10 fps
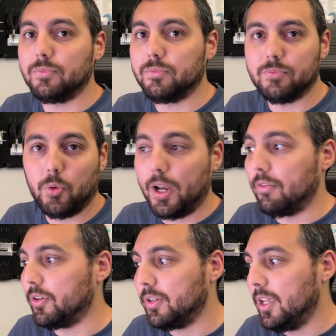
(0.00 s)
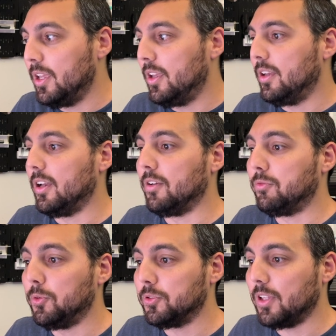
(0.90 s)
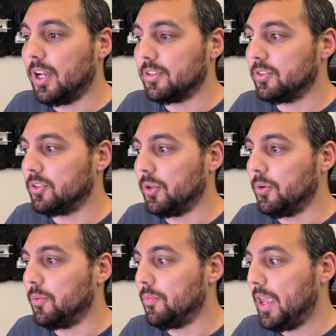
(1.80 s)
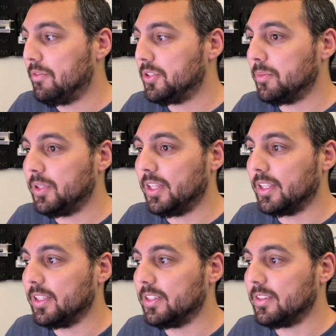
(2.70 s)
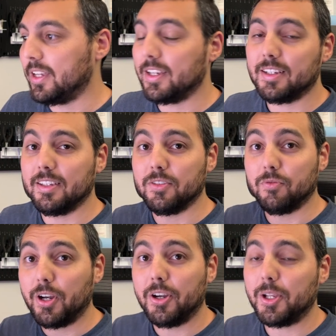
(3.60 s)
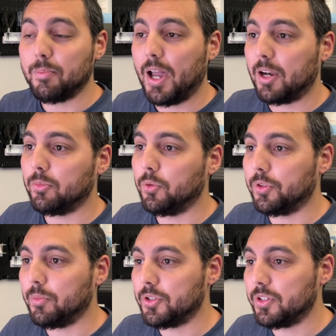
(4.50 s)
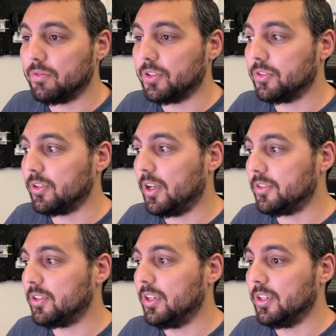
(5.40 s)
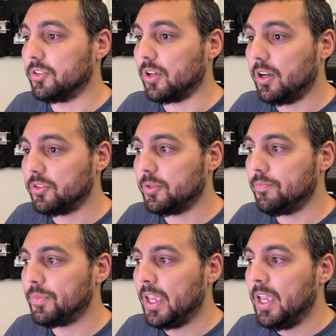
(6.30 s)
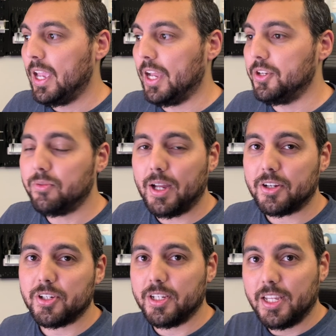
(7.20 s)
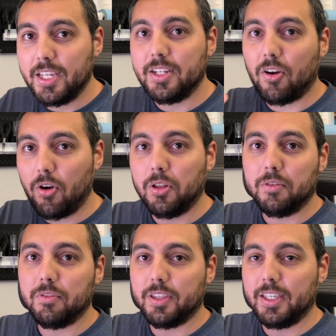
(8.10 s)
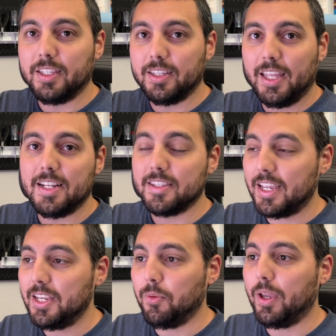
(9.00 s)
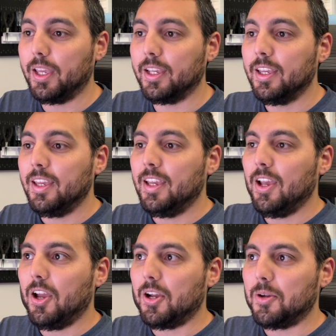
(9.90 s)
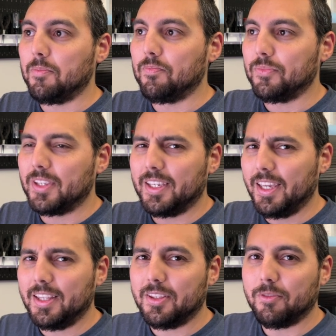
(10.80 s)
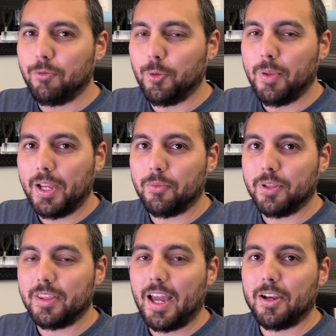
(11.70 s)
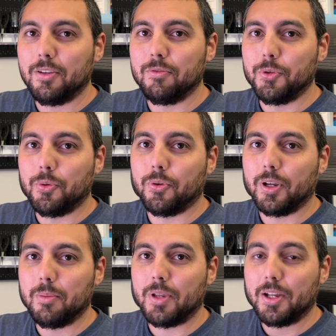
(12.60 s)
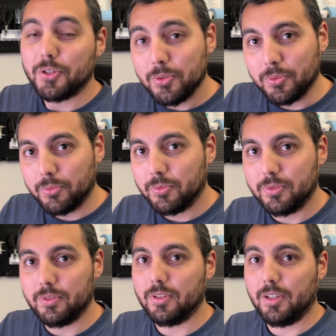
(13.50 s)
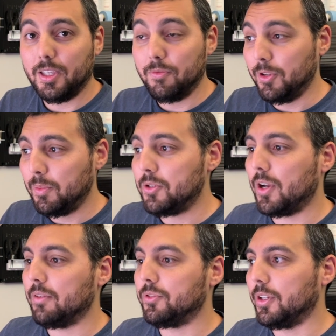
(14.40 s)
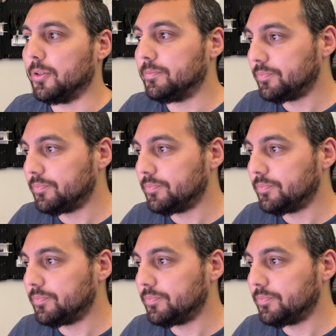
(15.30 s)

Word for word: whatever, uh, full slots. So having something like this that is very compatible with a bunch of different slots is awesome, and you don't actually need all of the lanes anyway um, to get the full bandwidth out of your M dot two uh, NVMe drive. So